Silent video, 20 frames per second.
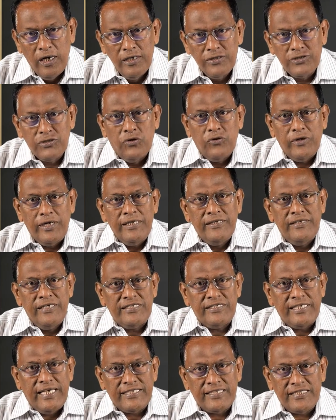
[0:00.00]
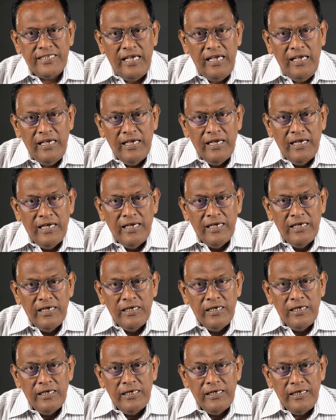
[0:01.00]
So in this essay
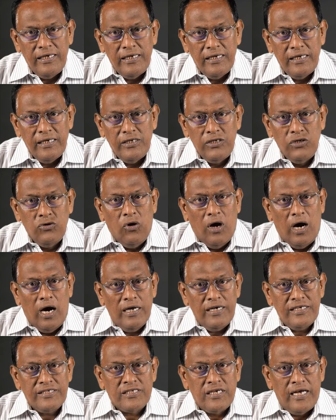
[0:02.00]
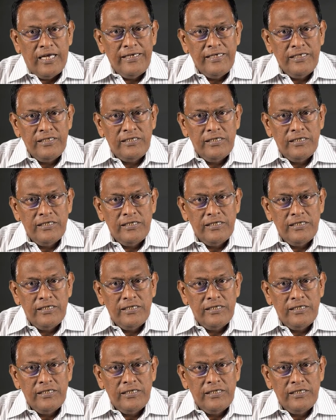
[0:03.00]
you are trying